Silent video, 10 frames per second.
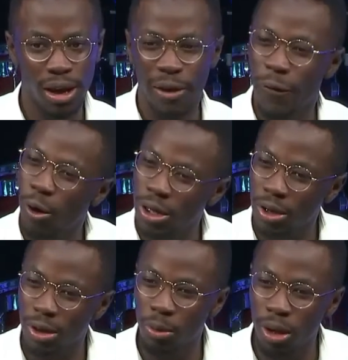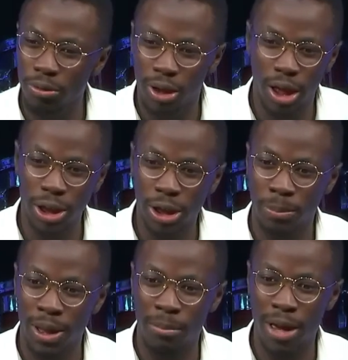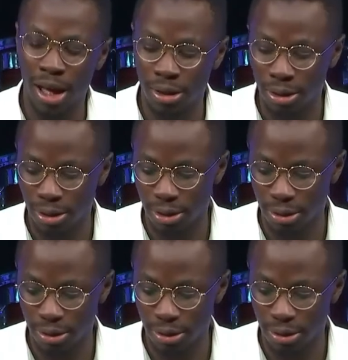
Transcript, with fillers: I focus on the one relationship that matters.